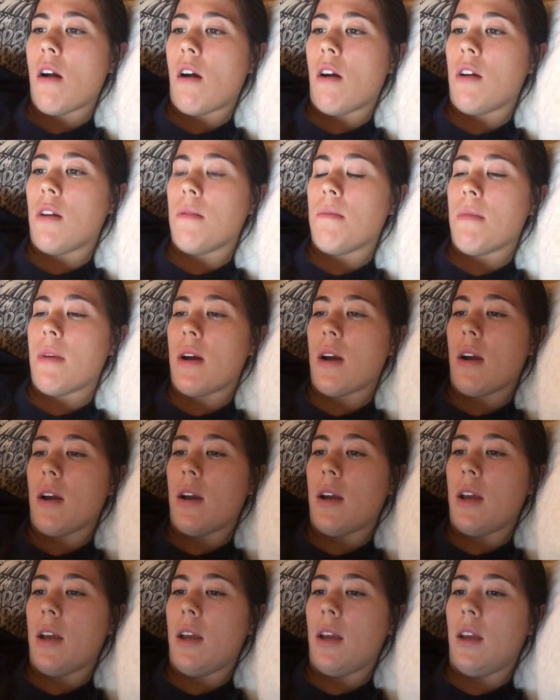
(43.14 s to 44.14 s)
on
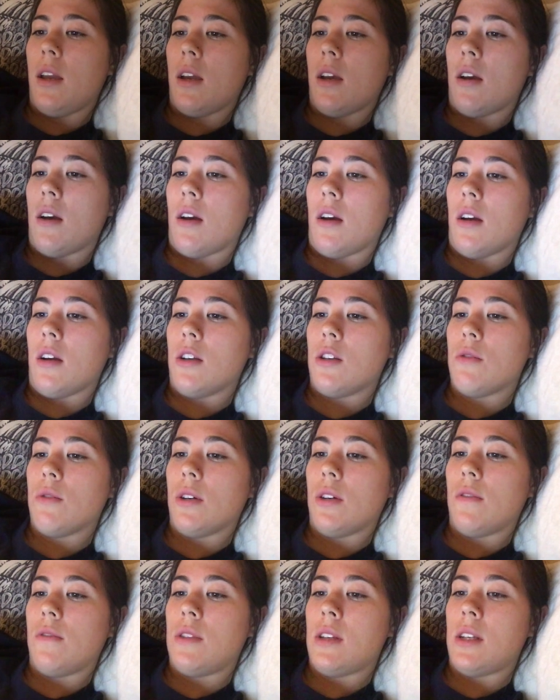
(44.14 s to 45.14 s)
my
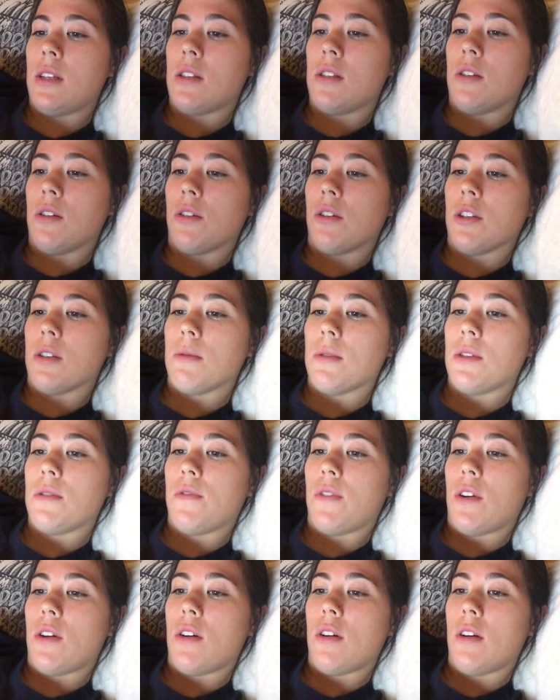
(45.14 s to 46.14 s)
12 days till Christmas
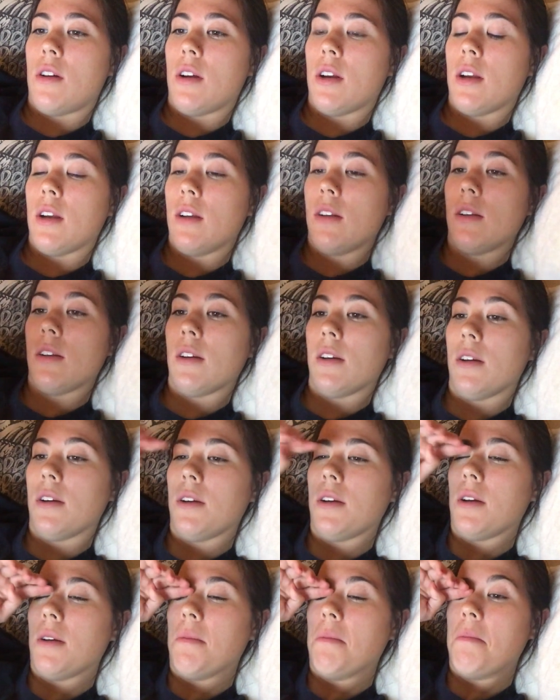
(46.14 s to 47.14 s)
vlog,
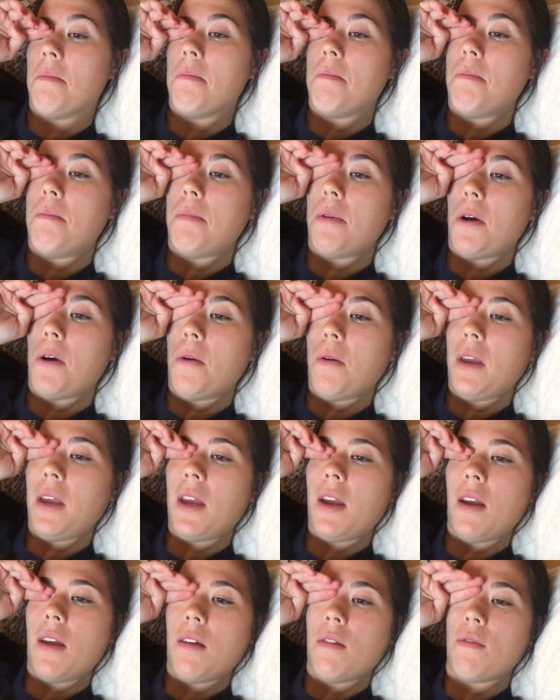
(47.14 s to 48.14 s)

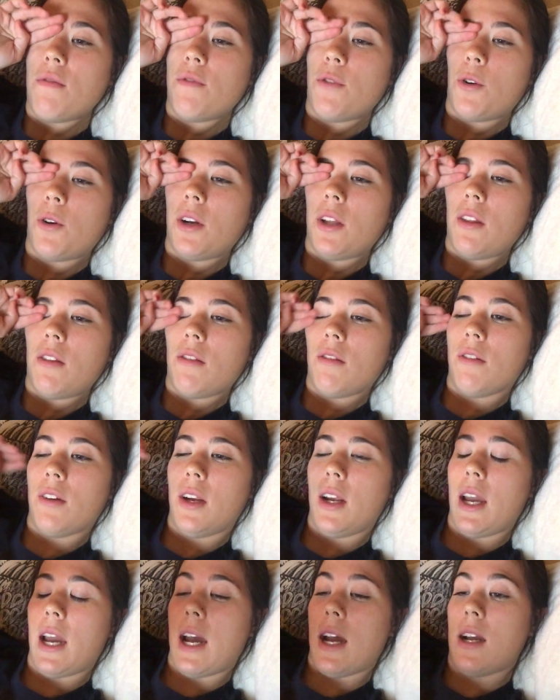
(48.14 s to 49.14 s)
Boeing
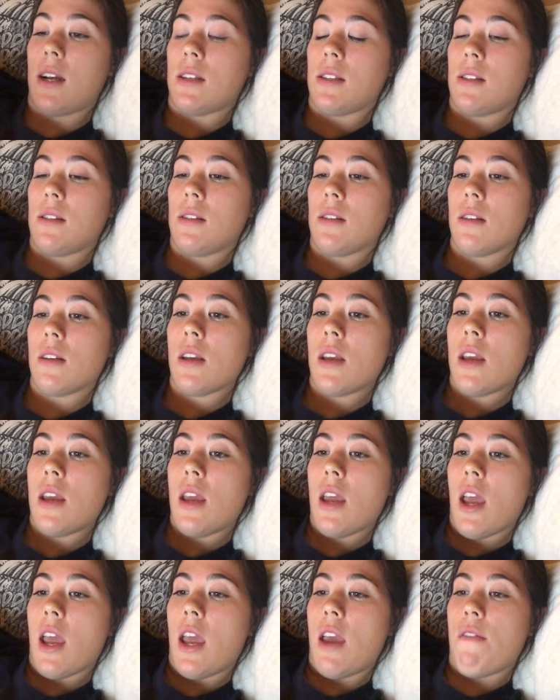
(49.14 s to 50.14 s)
43 asked
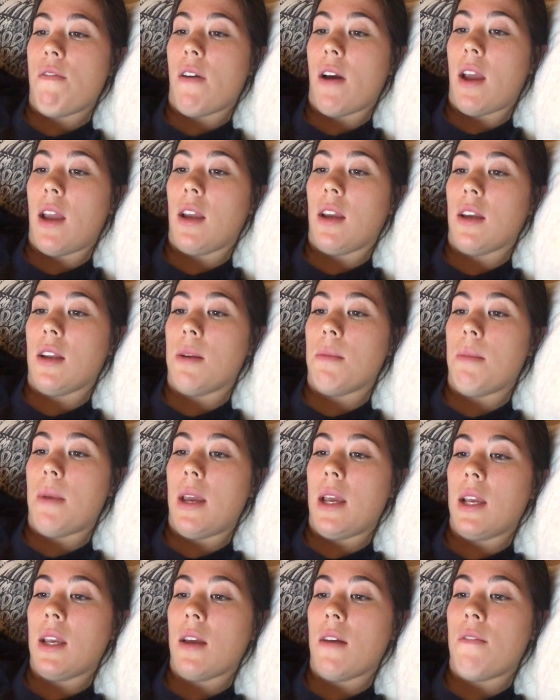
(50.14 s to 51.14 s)
if I could
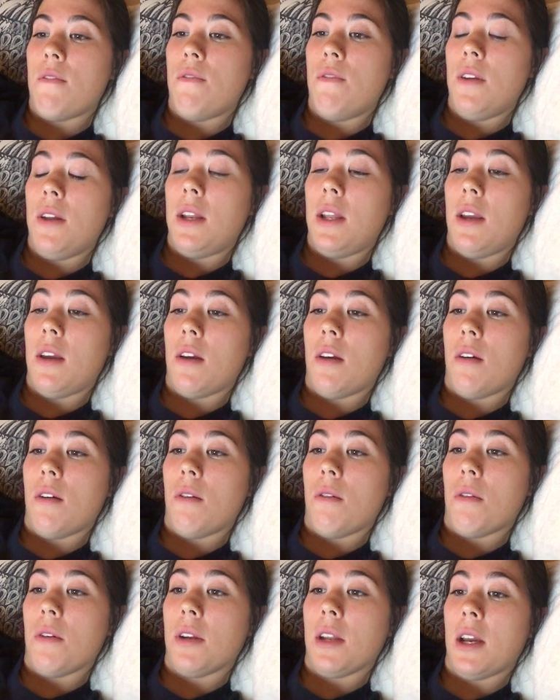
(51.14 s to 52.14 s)
make a
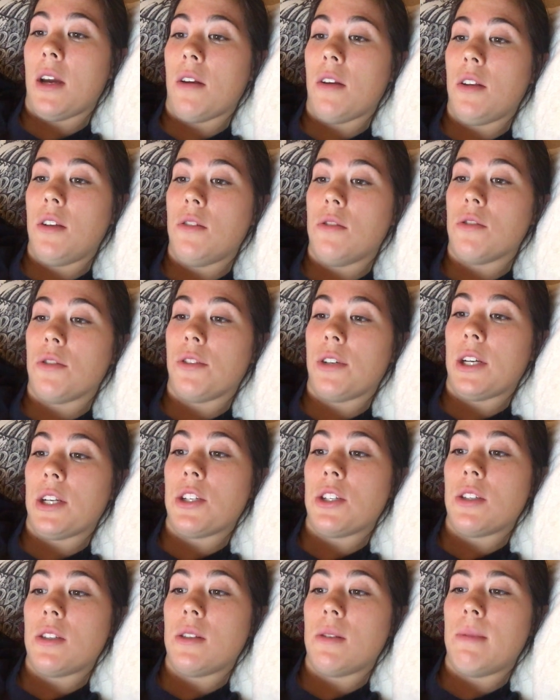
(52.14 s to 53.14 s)
video on how to use
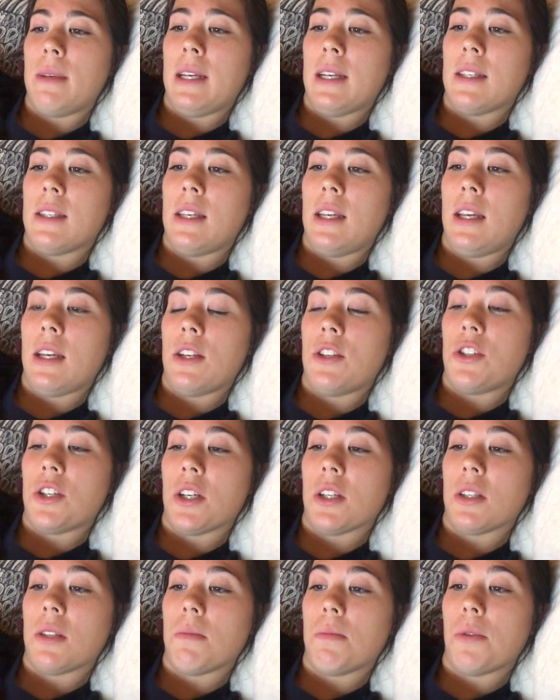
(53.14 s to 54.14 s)
crutches because he had
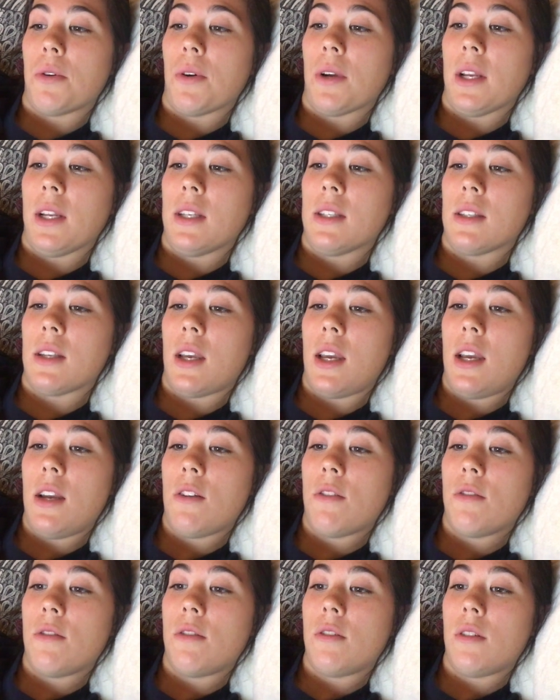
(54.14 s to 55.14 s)
just broken his
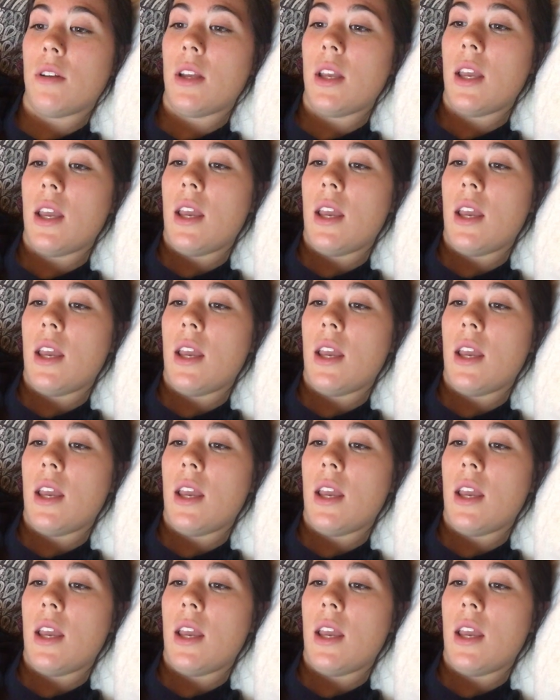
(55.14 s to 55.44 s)
ankle